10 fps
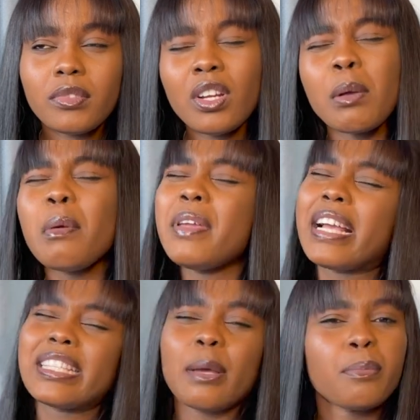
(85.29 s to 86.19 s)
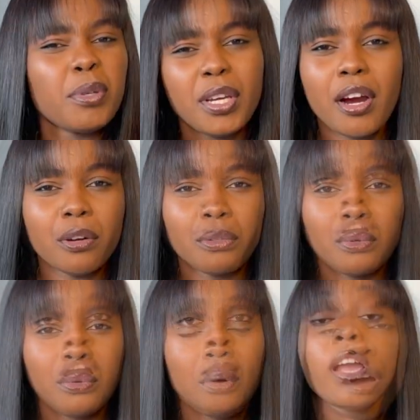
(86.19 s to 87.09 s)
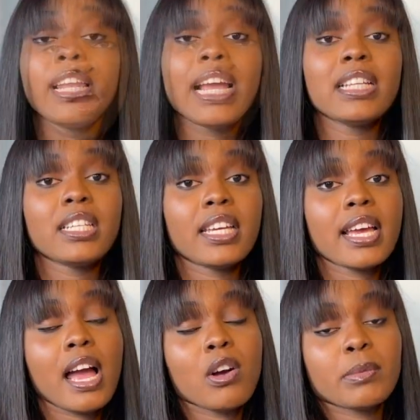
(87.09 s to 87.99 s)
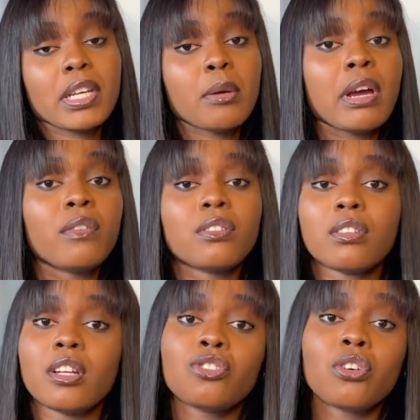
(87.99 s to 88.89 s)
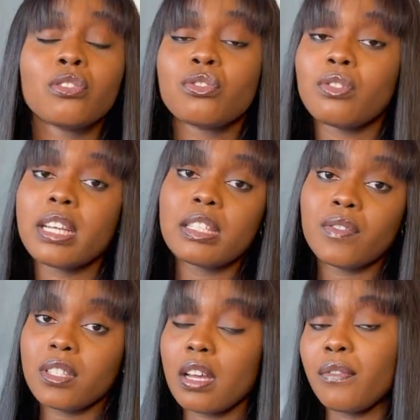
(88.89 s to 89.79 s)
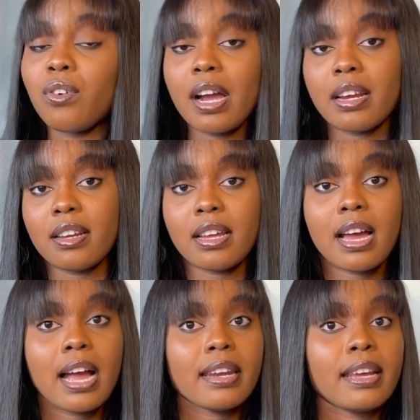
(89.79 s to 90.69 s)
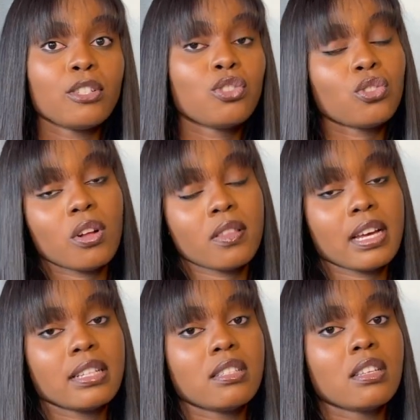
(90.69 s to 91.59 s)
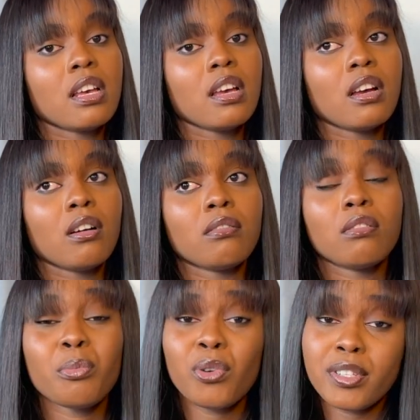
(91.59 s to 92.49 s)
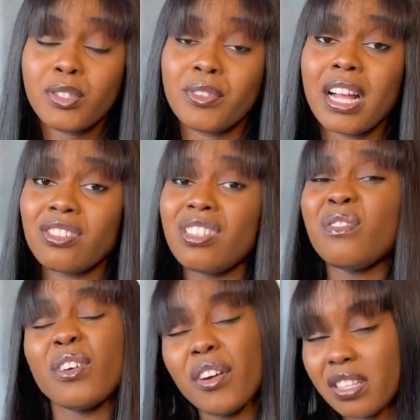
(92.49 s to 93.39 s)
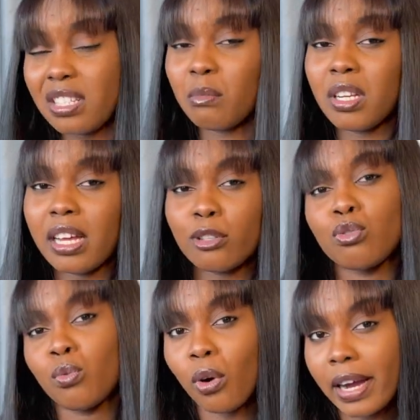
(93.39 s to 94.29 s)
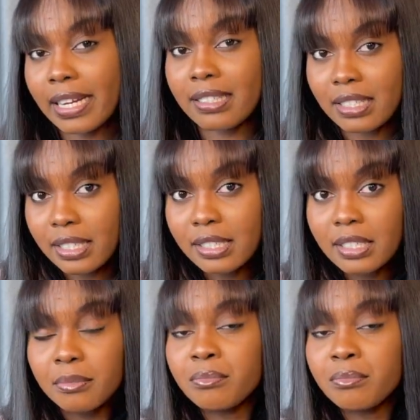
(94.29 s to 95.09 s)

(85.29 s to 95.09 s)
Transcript: maybe except pr though earlier in the year i was making my research on students visa for canada and i saw that the process was actually very similar to what i did